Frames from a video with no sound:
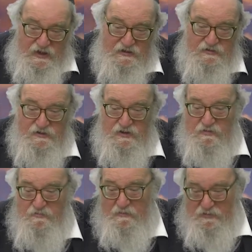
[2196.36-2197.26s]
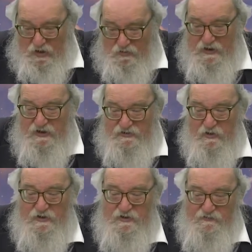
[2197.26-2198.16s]
And Babylonia
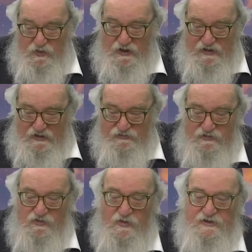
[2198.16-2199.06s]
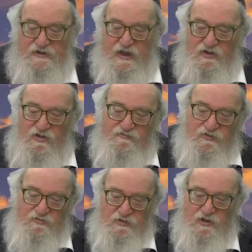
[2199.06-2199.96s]
is going, Nebuchadnezzar is going to take
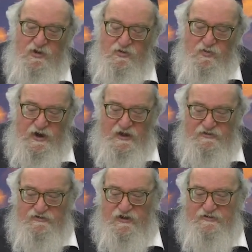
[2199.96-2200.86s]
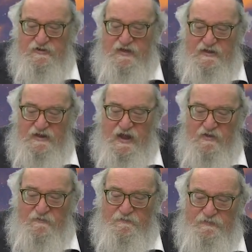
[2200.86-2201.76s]
over. We're not discussing that
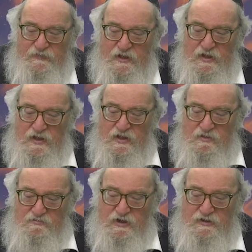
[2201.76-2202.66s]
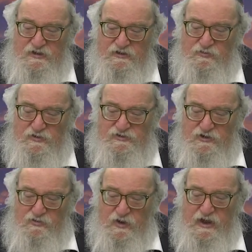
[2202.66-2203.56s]
now. But this
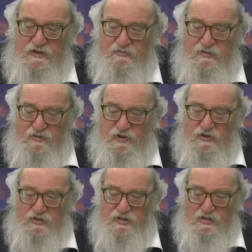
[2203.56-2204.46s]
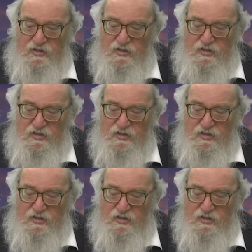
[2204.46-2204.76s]
was the great miracle